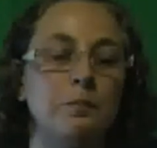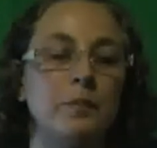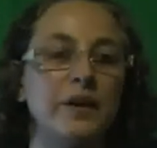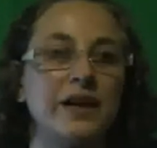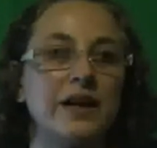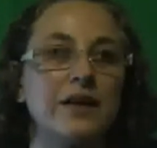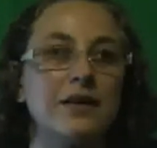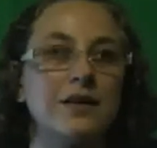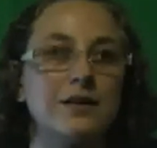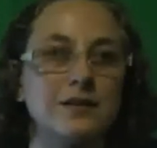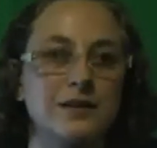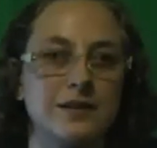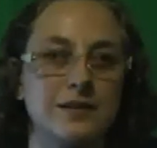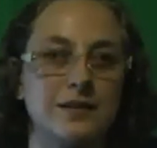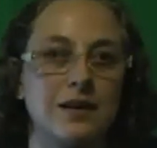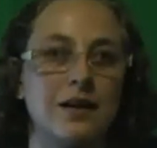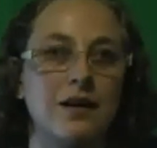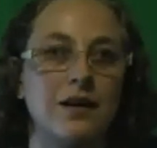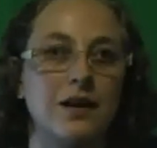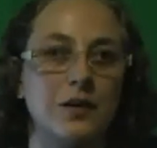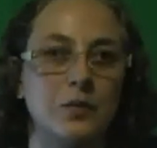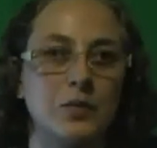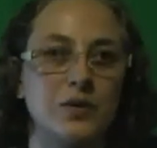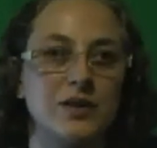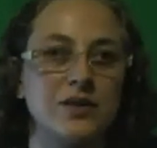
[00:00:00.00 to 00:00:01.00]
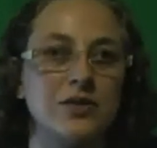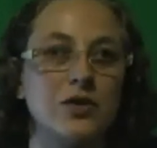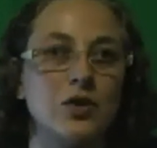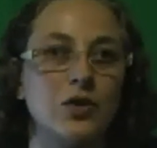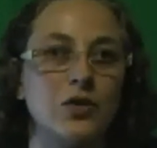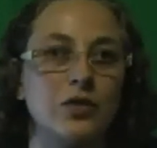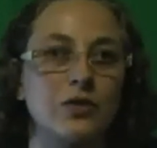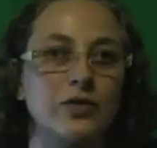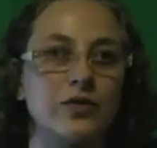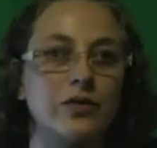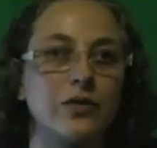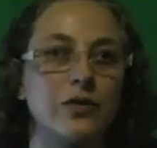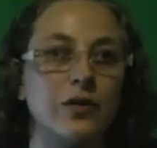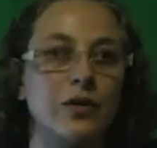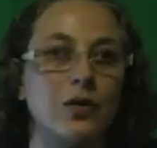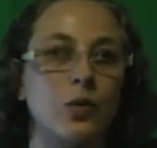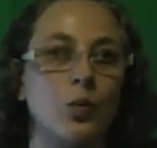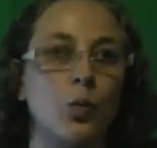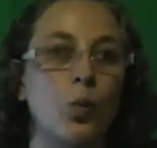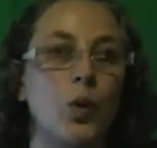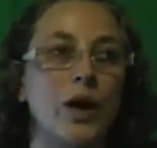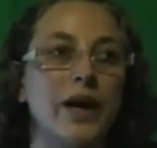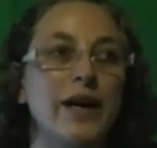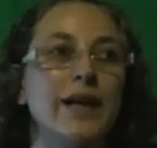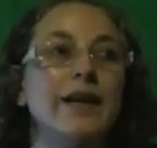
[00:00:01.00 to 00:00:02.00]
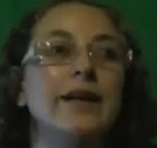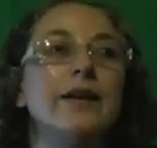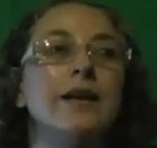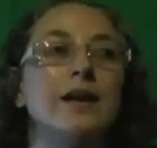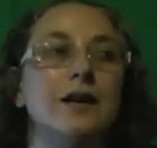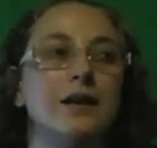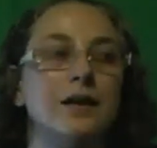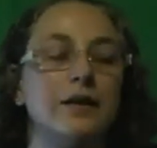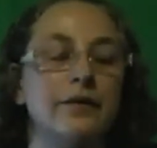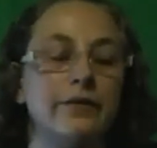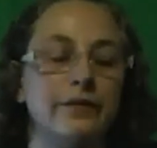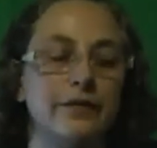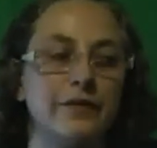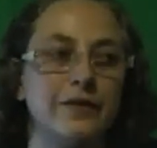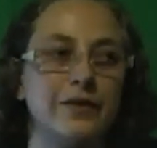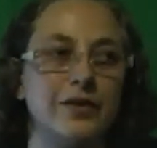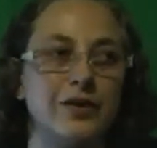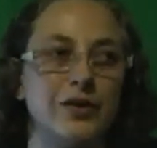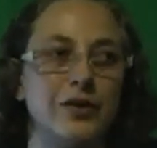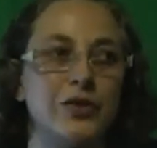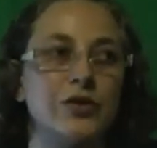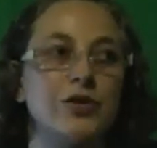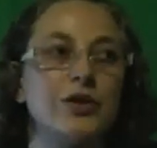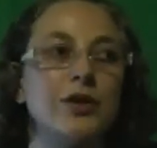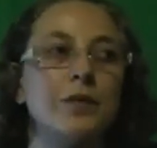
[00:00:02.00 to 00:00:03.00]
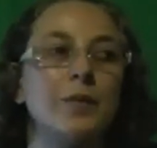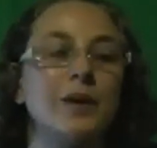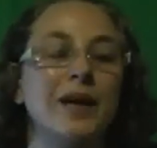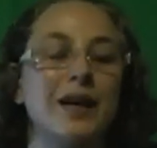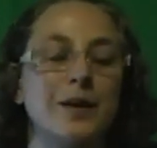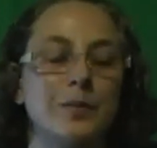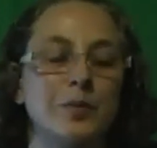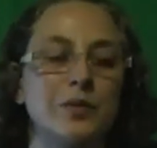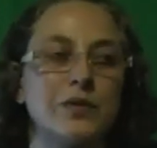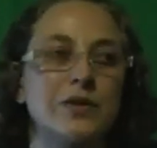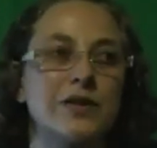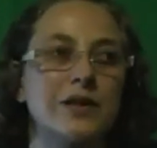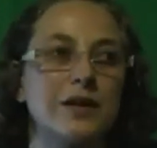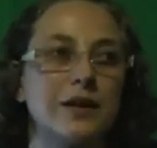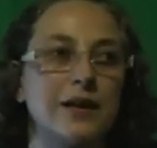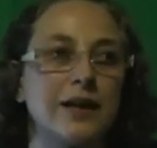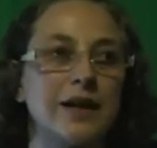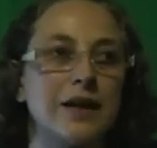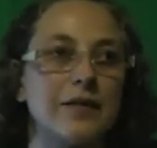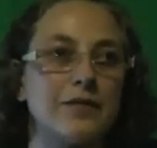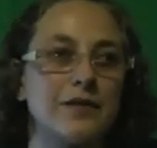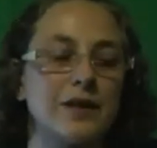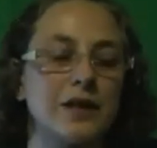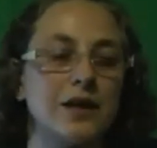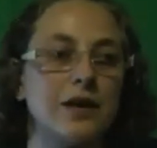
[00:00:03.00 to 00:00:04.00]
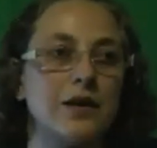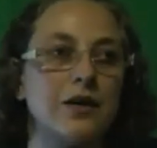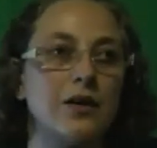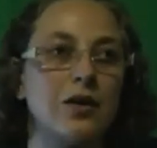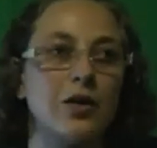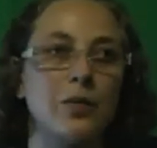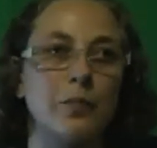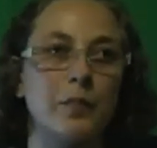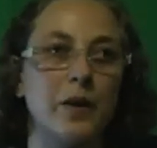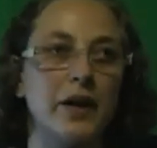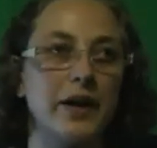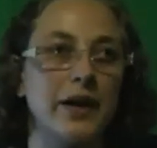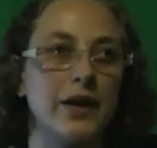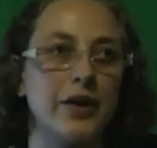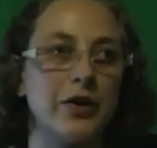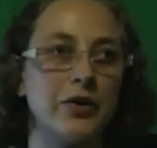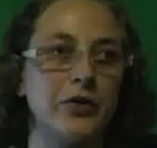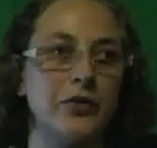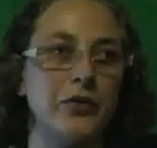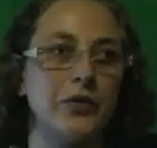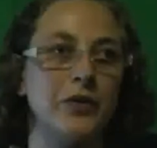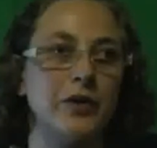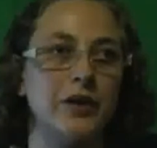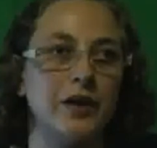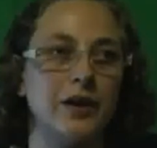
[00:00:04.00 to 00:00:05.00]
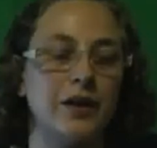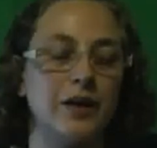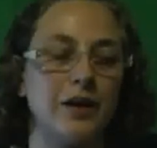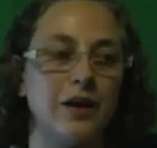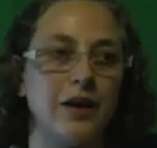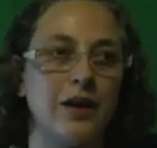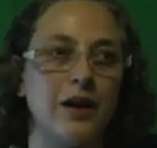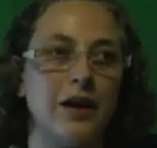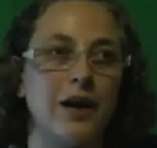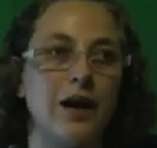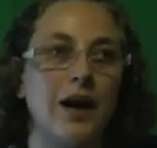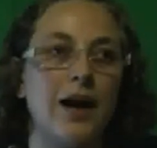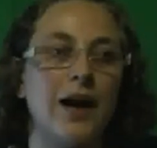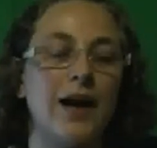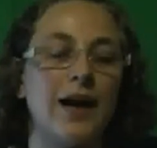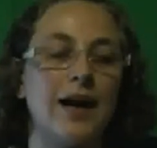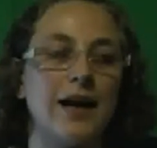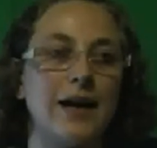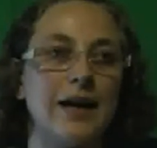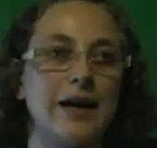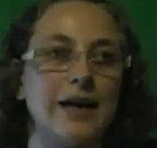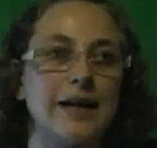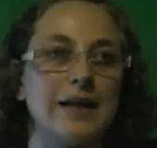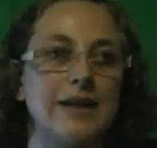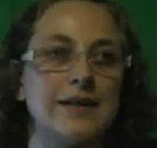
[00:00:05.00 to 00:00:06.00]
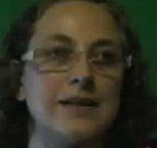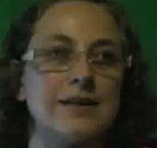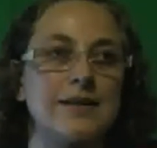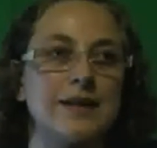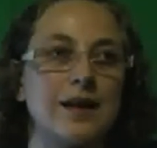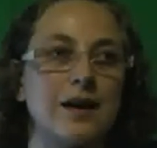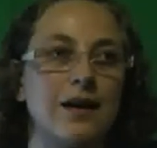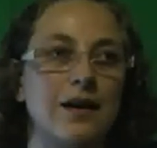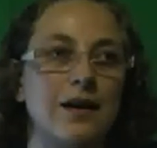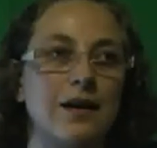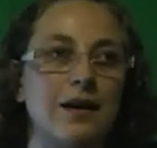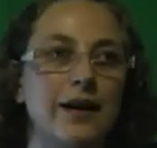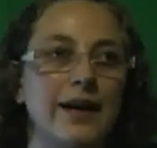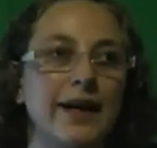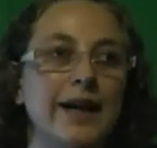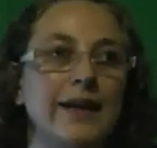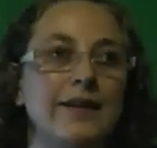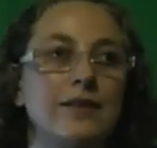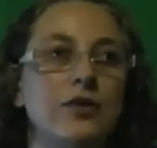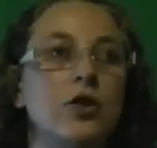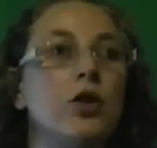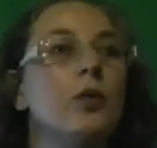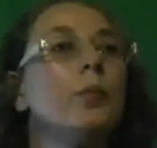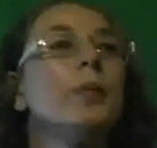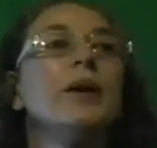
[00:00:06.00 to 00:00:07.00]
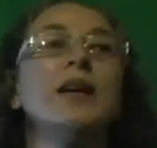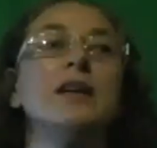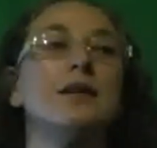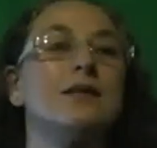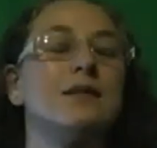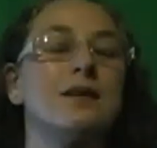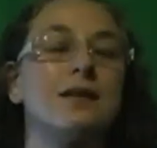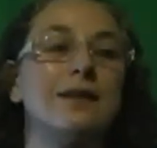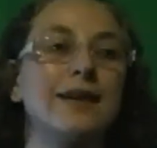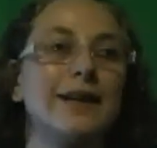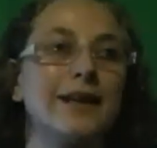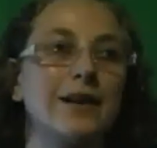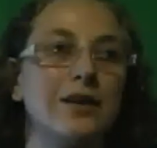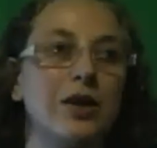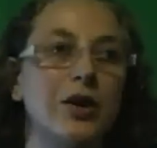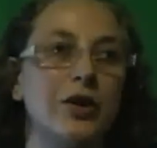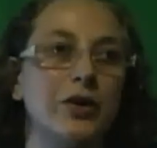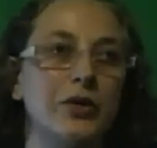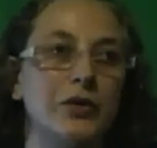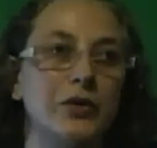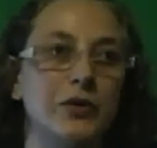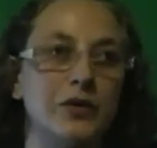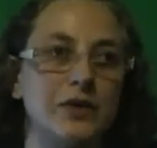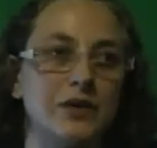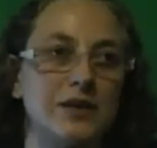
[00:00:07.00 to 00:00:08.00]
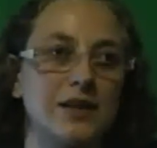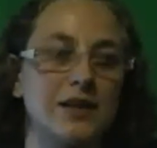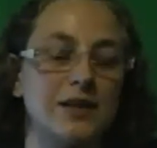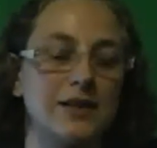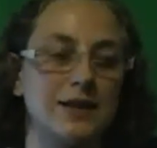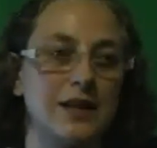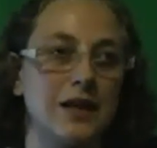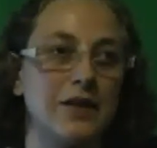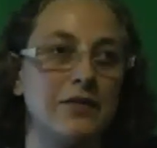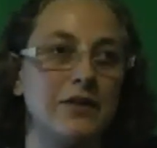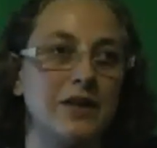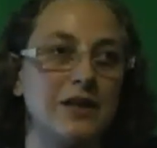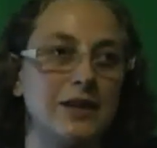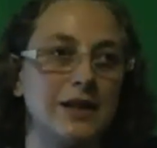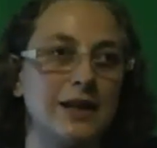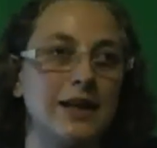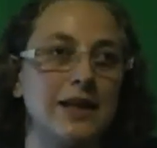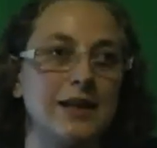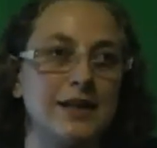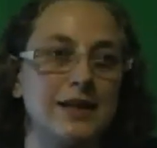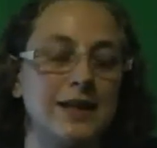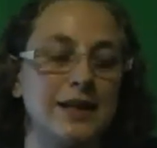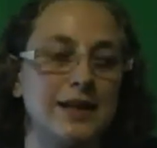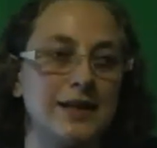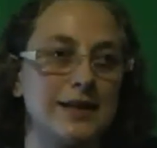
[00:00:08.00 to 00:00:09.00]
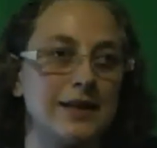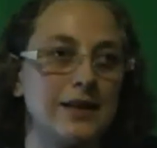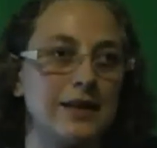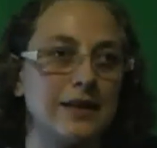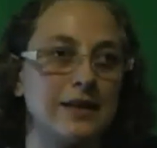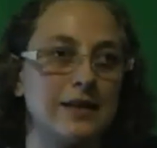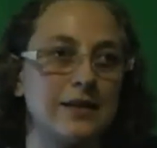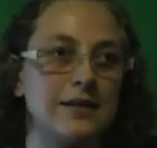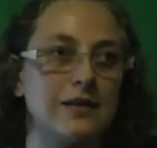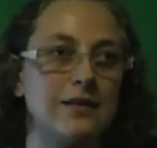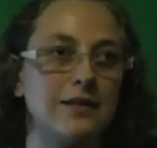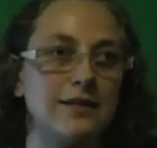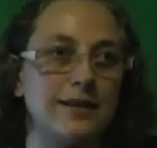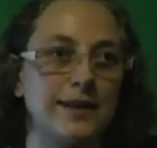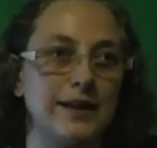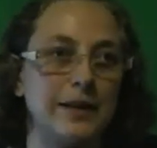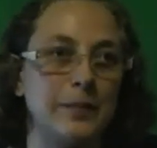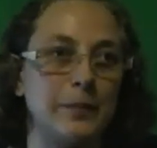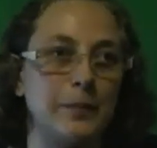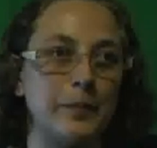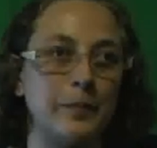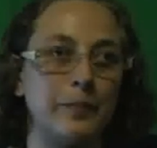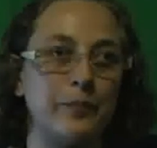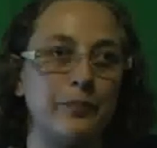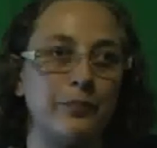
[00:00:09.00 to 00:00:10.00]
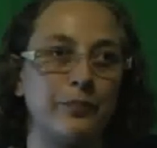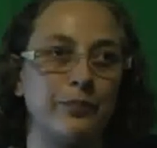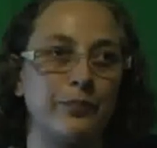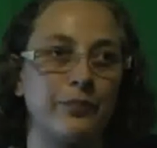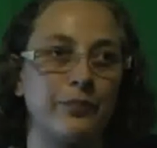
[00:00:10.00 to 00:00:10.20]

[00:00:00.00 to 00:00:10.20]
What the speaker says: Because I was not well enough to be able to look after her on my own, and I had not been diagnosed as having EDS at the time.